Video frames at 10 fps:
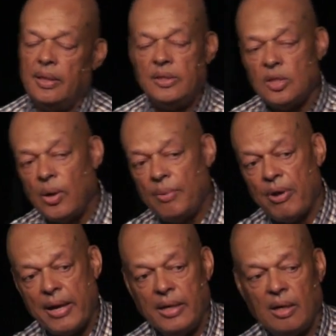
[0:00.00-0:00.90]
So
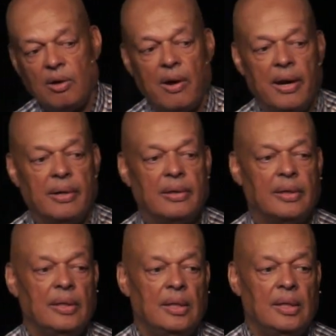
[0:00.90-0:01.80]
I ride in the car,
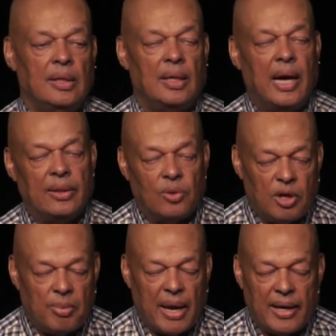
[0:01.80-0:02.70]
I
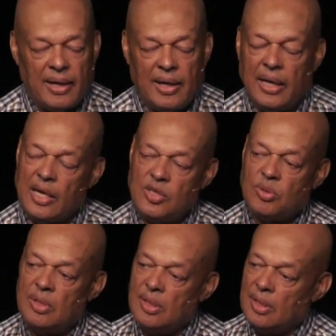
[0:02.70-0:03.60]
thought about it, and
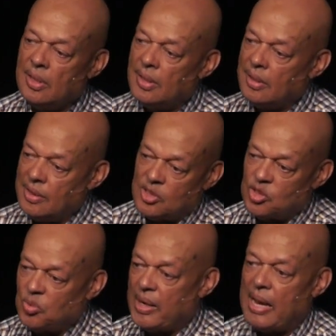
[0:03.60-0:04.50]
this
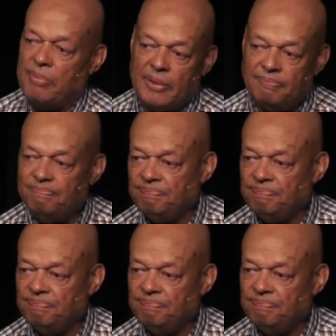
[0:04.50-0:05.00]
is what happened.